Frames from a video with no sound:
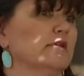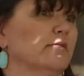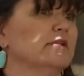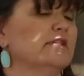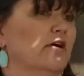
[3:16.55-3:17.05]
and I'm
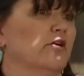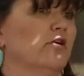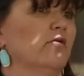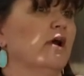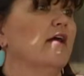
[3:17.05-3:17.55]
gonna tell
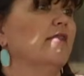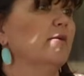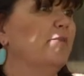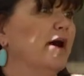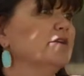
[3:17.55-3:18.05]
you
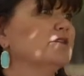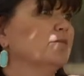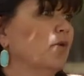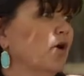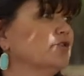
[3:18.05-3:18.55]
the best
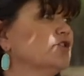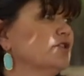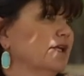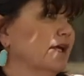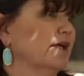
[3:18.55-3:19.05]
mulch
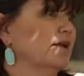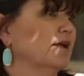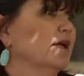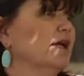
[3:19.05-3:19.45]
to get